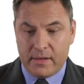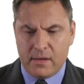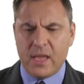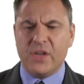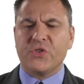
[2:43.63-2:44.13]

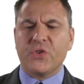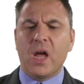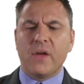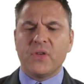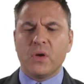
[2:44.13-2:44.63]
"Let's
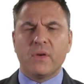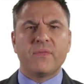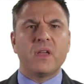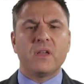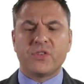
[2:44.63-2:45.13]
try a few of
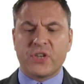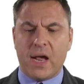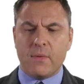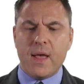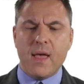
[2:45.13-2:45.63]
these,
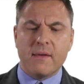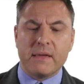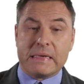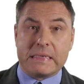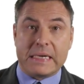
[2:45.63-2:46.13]
shall we?"
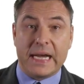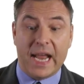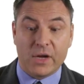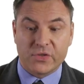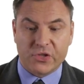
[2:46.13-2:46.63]

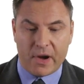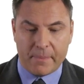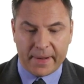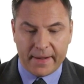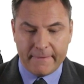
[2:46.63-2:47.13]
announced
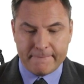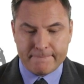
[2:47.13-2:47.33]
Grandpa.